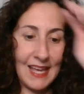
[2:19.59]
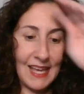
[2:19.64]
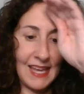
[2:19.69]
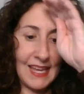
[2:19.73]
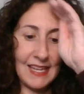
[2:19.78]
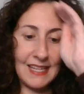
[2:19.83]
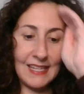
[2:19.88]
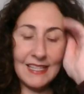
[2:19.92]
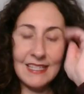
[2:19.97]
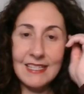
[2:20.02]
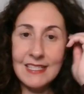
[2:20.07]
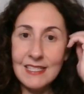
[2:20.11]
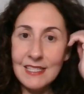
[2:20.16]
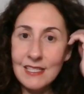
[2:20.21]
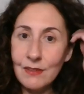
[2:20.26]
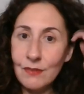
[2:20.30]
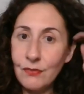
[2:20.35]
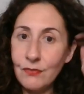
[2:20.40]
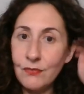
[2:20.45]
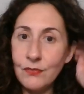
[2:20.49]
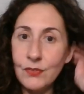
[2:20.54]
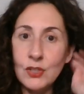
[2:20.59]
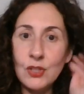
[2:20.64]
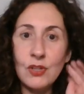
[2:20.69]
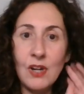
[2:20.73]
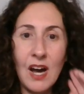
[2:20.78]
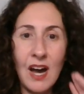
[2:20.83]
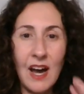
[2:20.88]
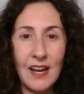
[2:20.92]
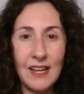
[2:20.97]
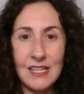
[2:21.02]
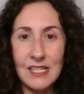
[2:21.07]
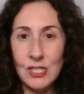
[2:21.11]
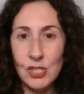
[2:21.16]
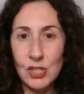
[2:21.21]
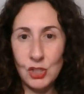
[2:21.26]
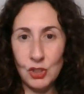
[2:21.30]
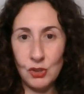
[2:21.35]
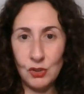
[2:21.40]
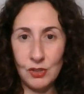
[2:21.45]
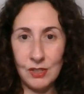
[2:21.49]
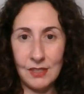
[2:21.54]
it is for your
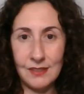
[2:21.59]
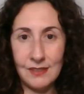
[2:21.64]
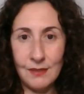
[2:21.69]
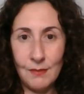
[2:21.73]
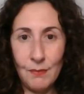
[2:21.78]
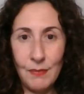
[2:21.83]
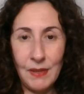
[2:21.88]
highest good